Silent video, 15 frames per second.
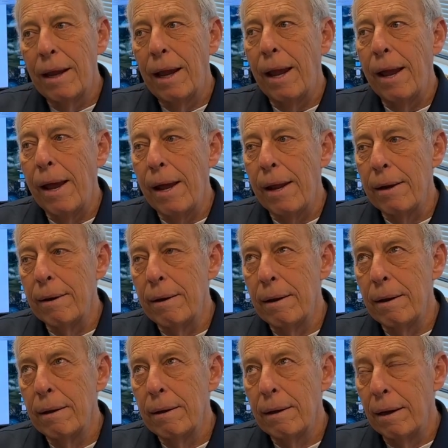had,
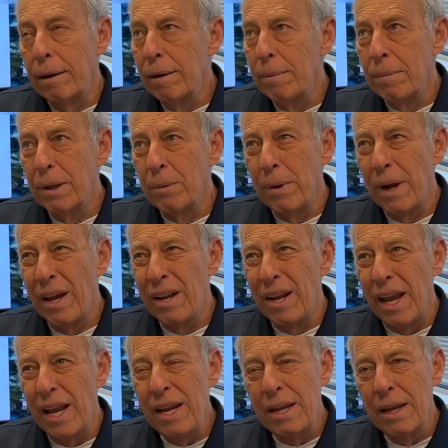I don't even think we had
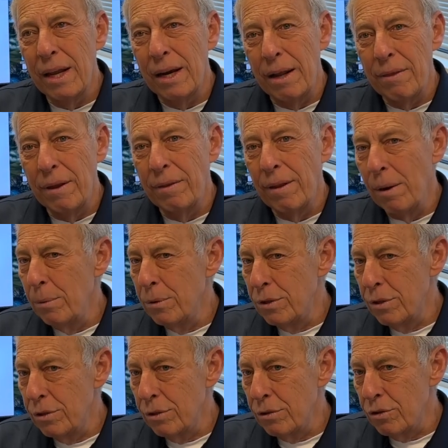any gain. I think that was
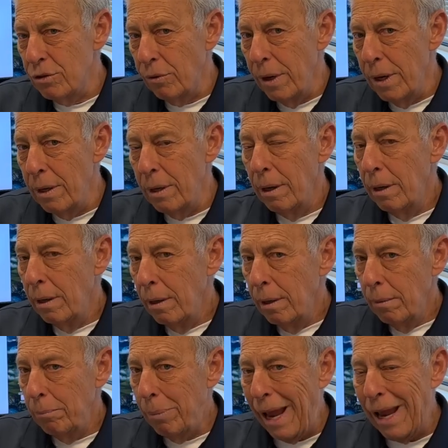just a straight
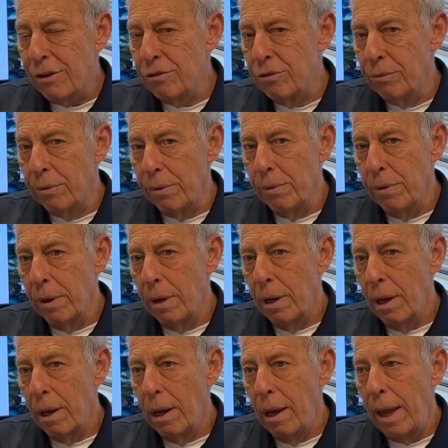pass through.
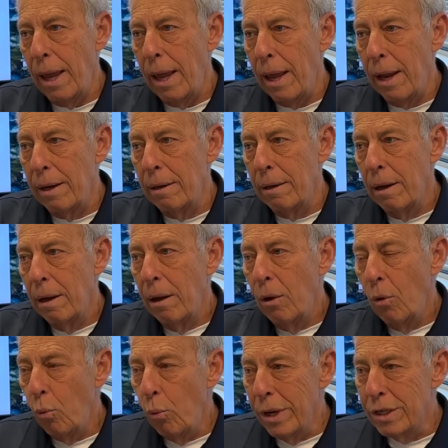And
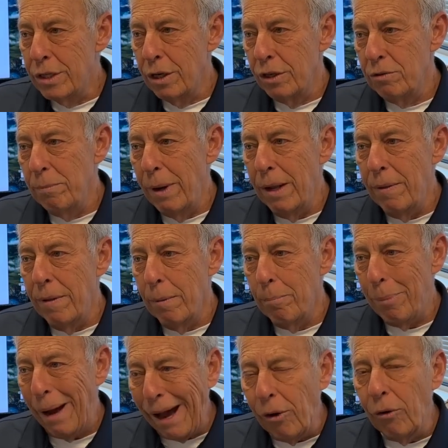we just made the
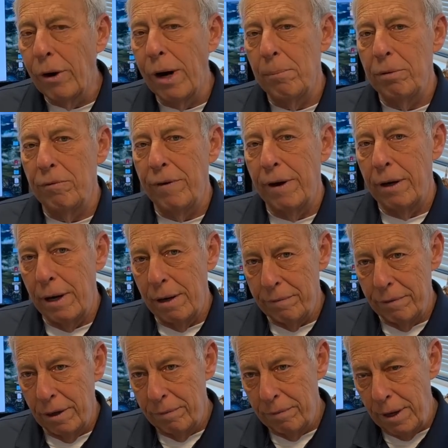power amplifier have
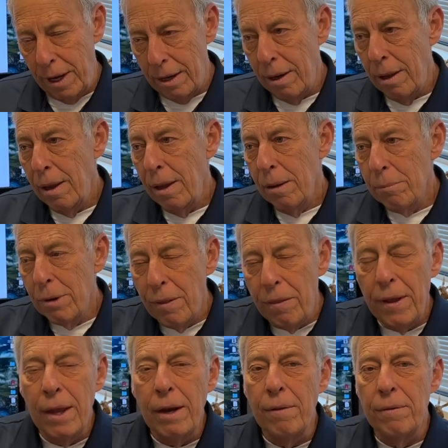enough gain. But at
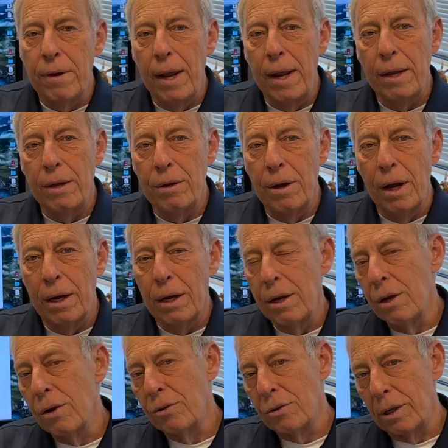the end of the day, you're not going to
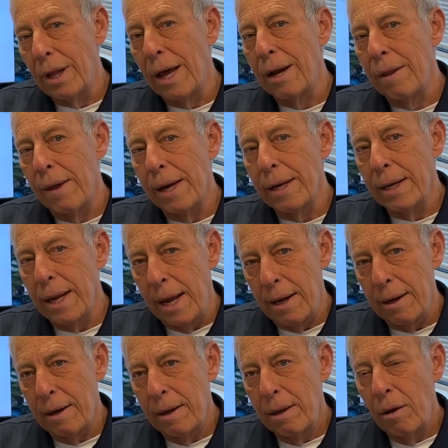use a lot of that
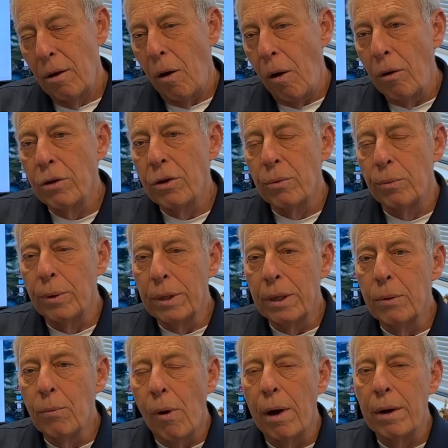gain. All you really
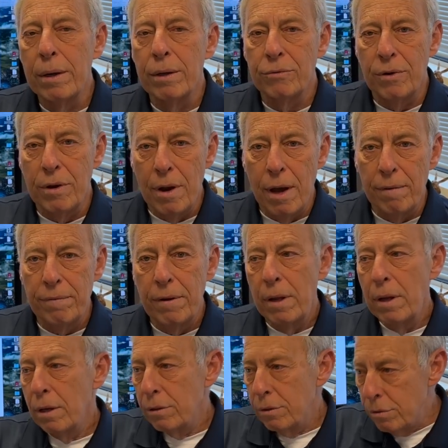want is enough
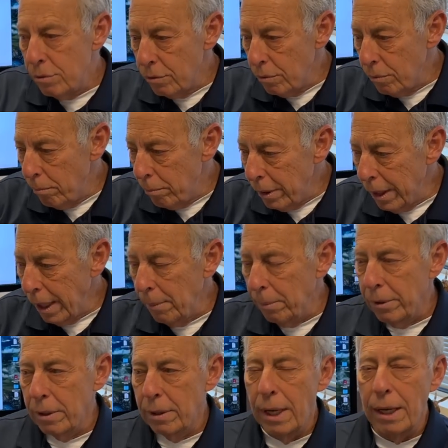to be
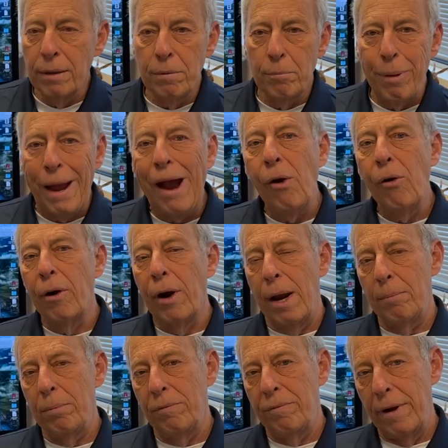able to take the power
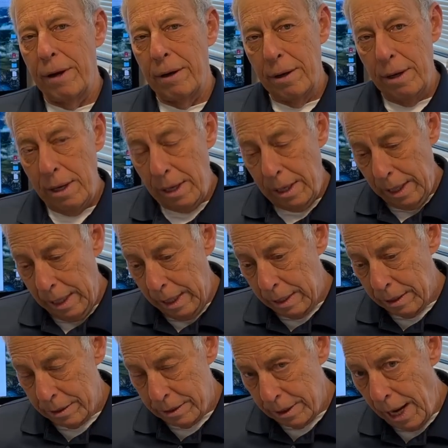amplifier
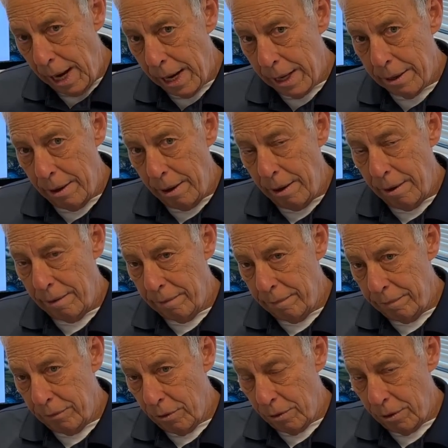inside
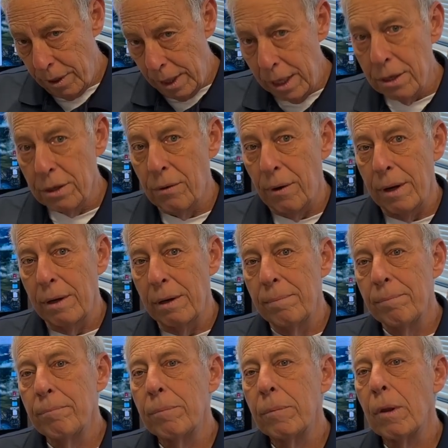of your integrated
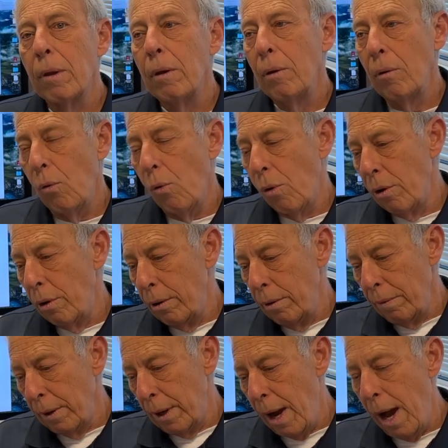or
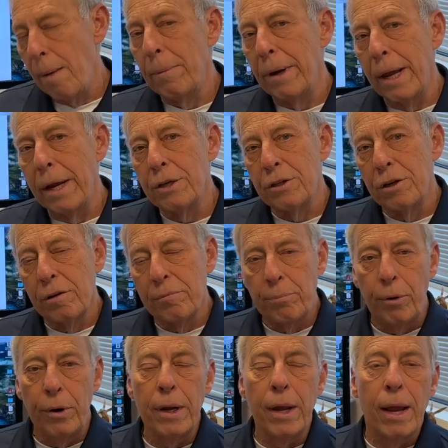the combination of
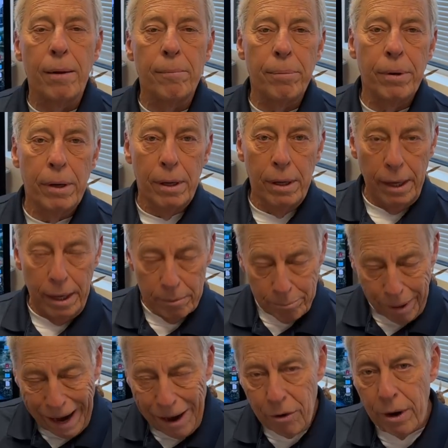preamp and
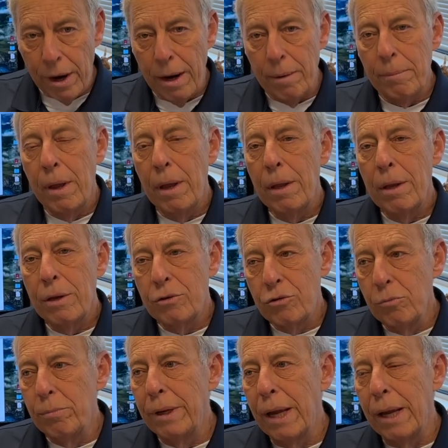power amp
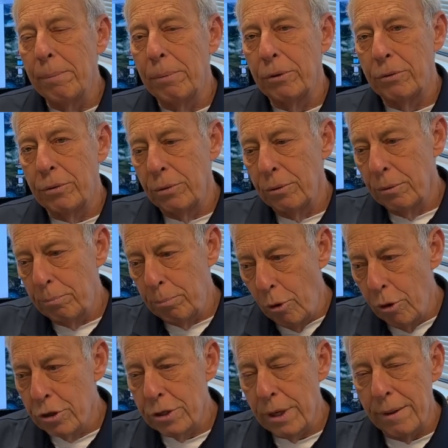to be able to
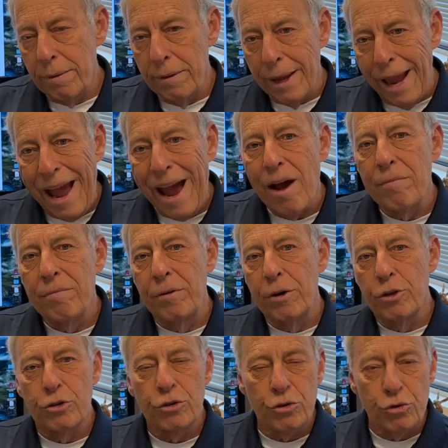push the
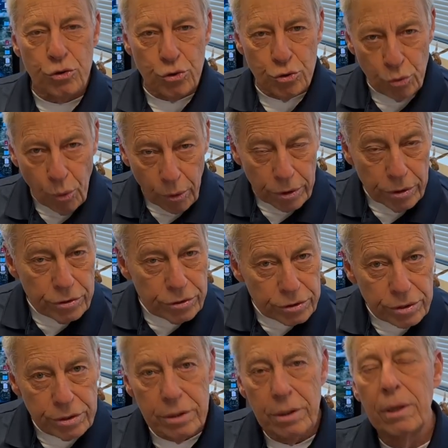average
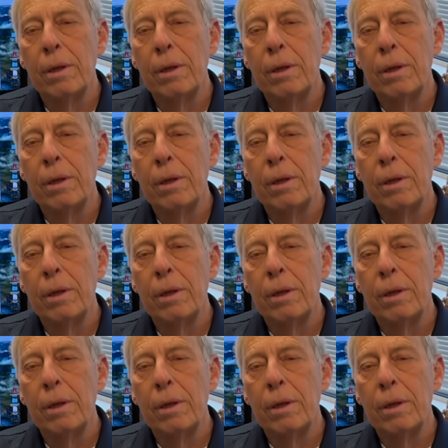source